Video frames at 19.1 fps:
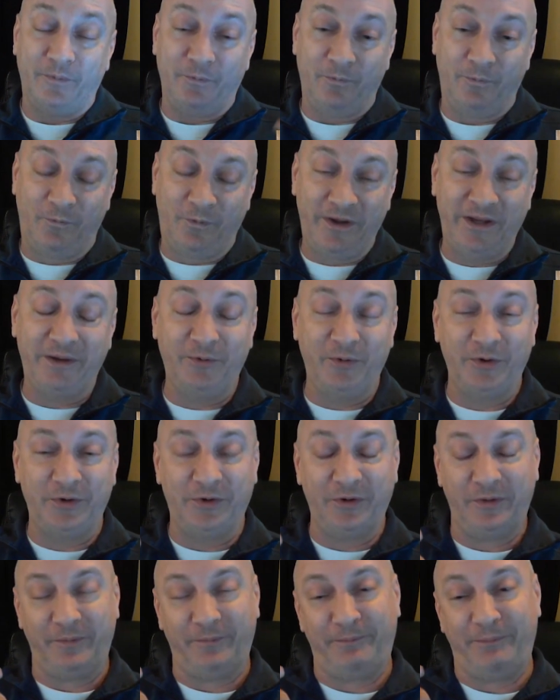we
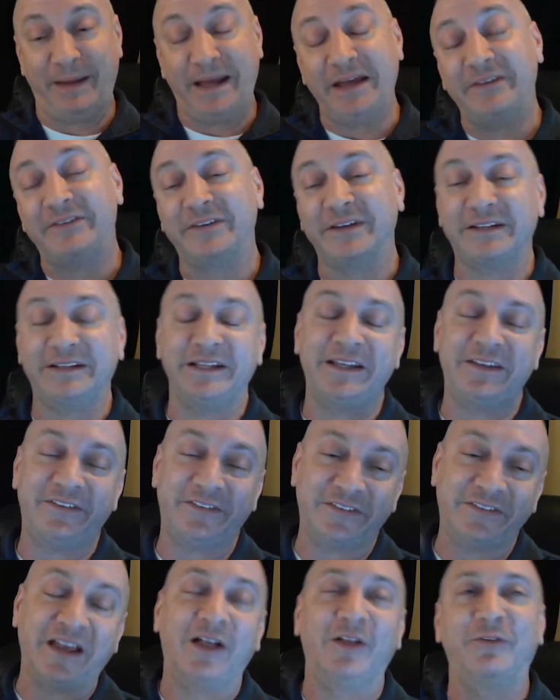would basically
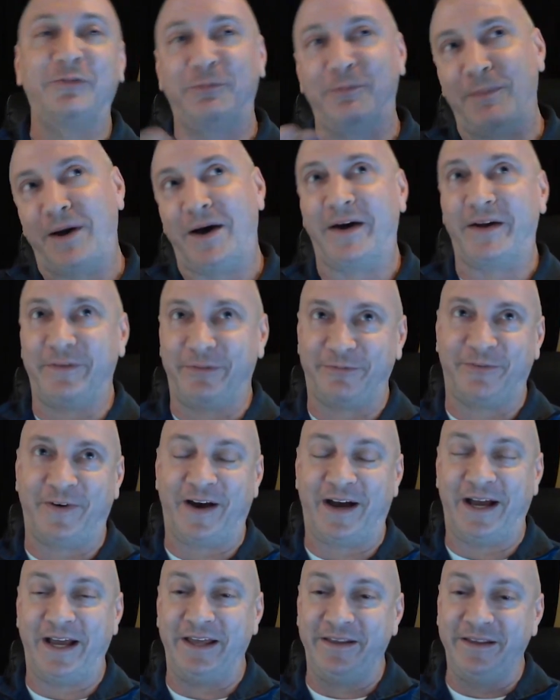
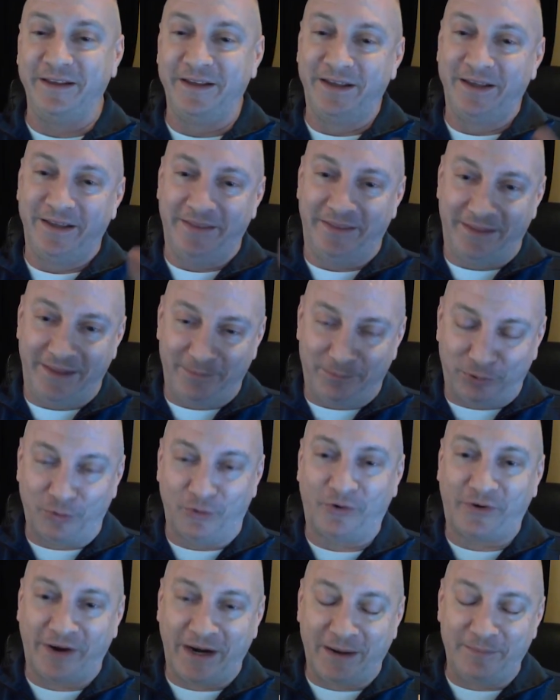self-modify the
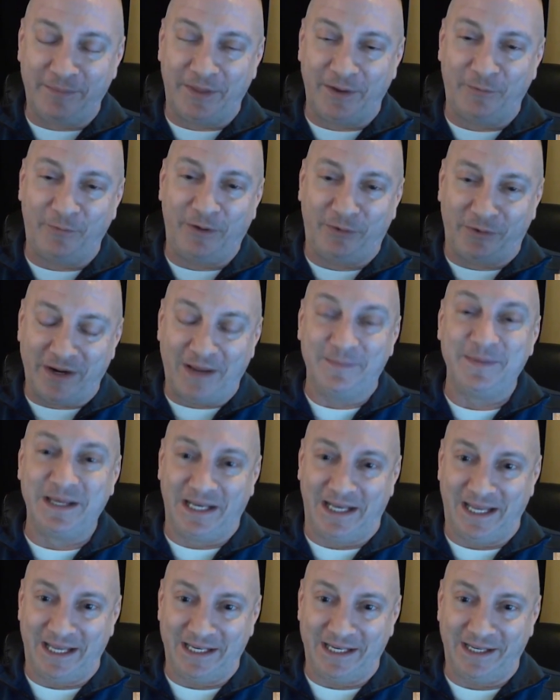program that we were
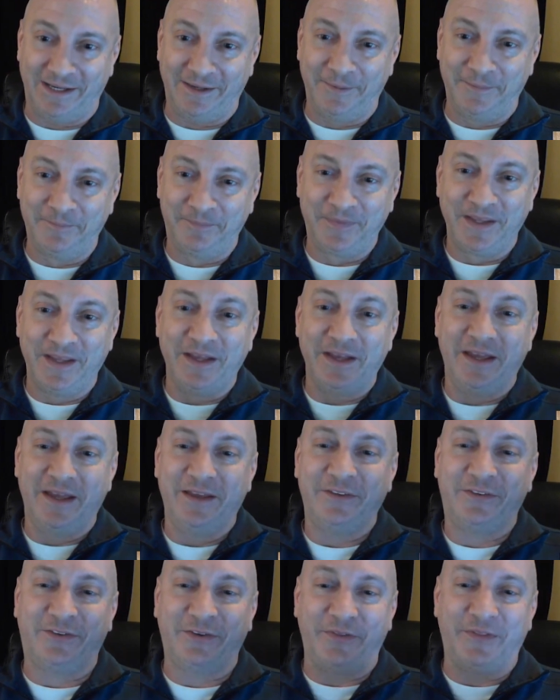emulating
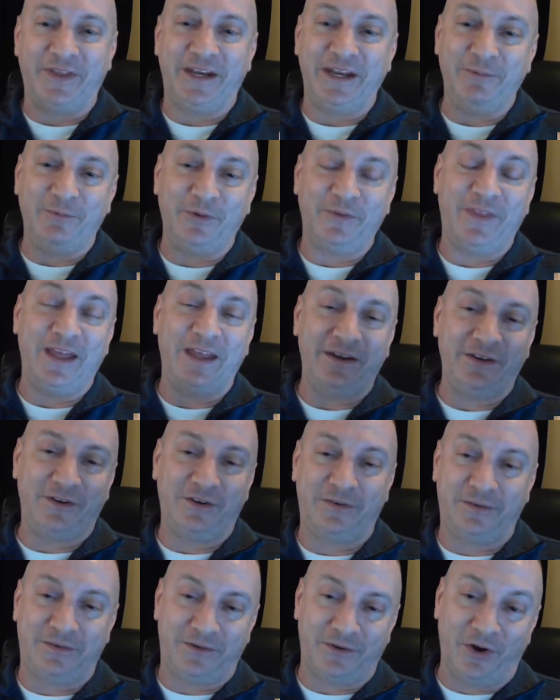so that it would then
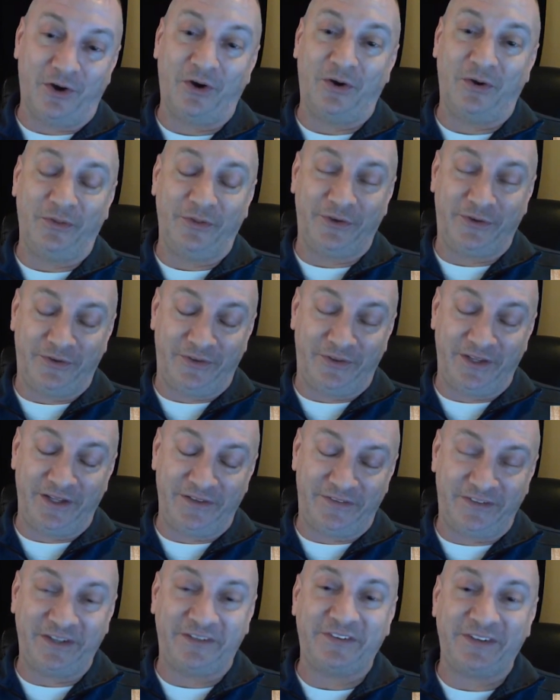call the
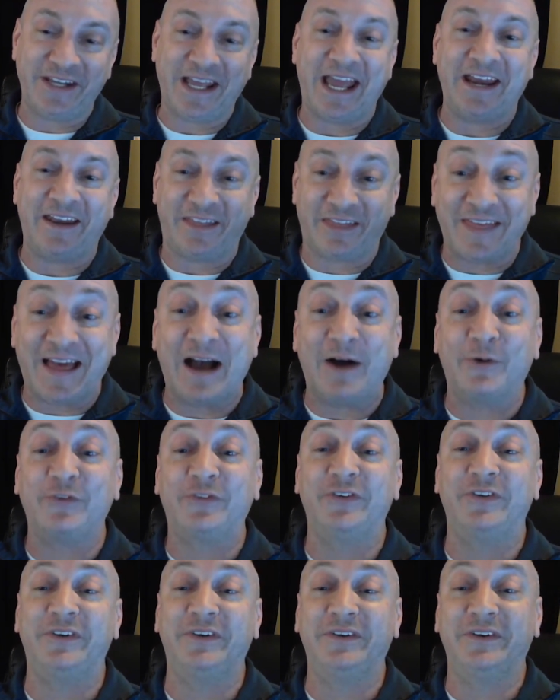
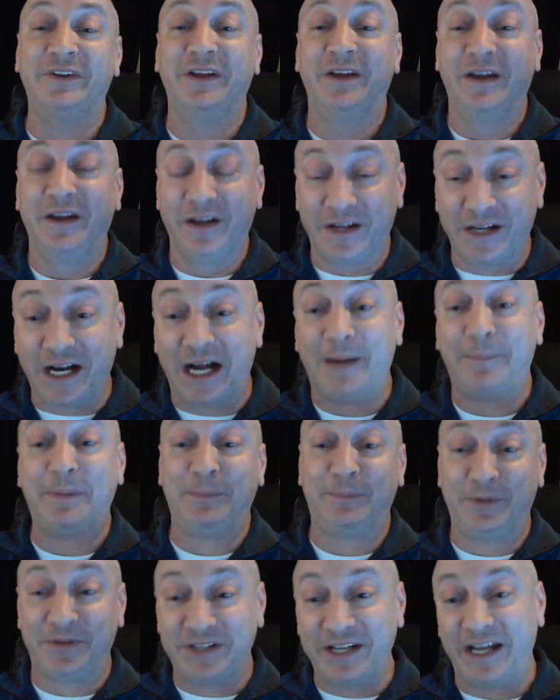68,000 copy
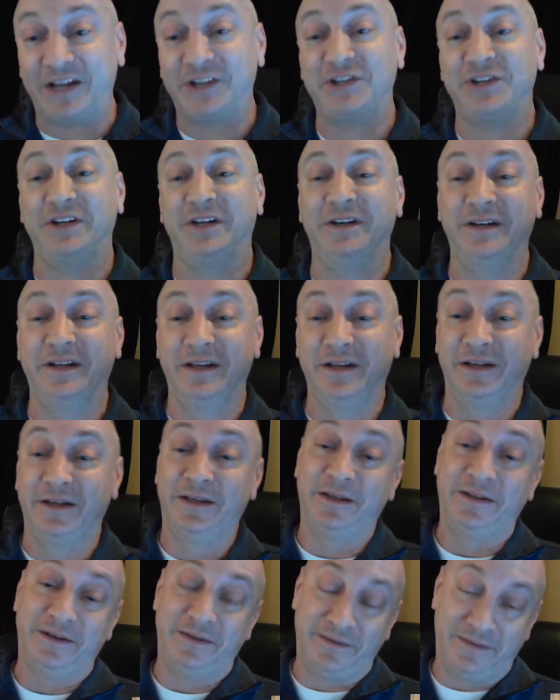protection
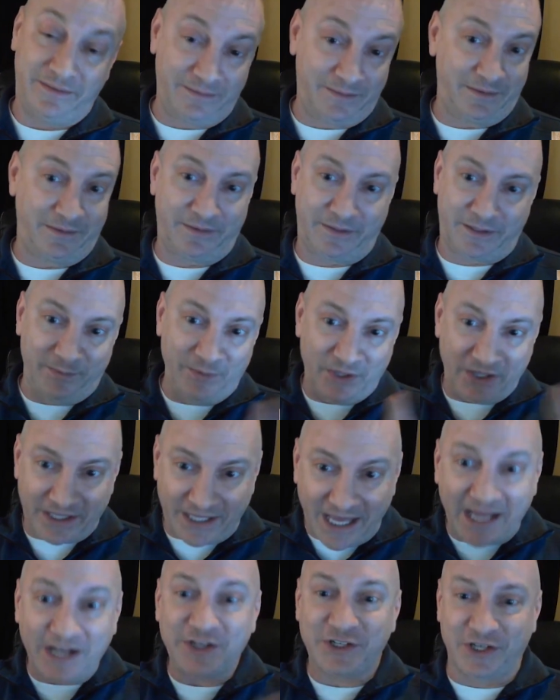
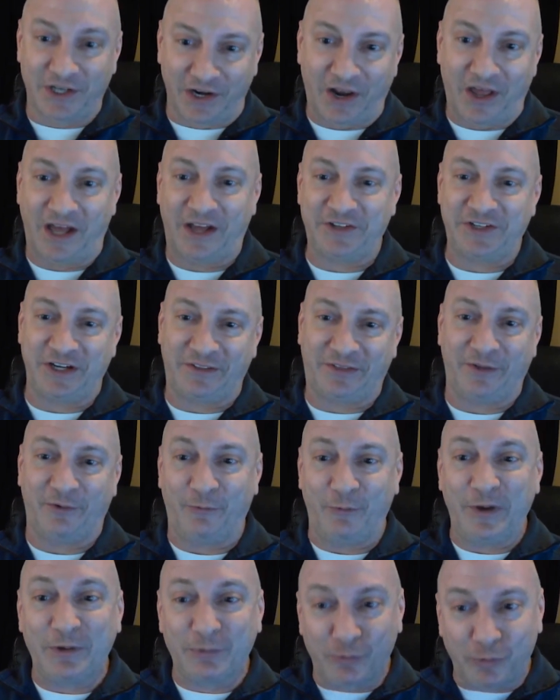communication logic that
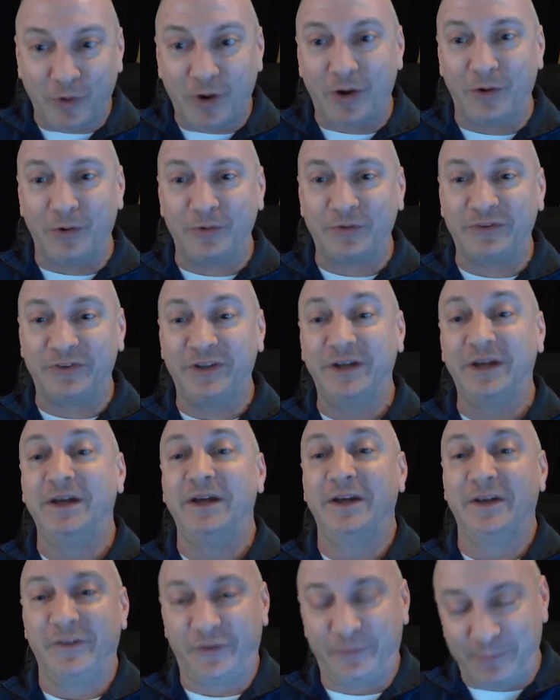we wrote
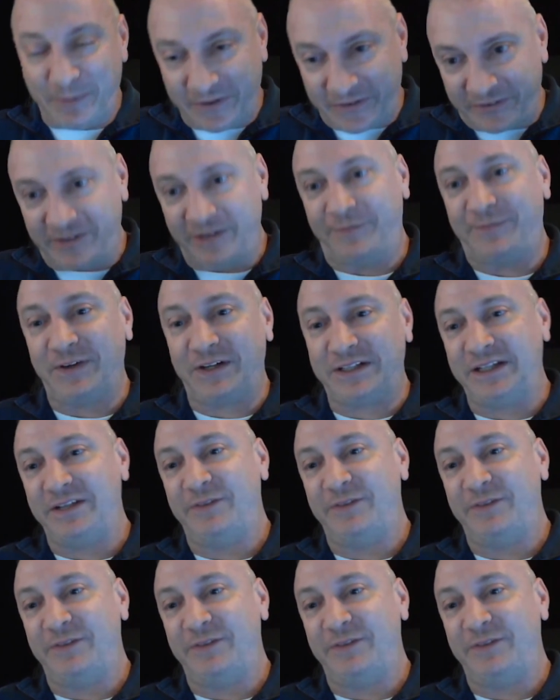specifically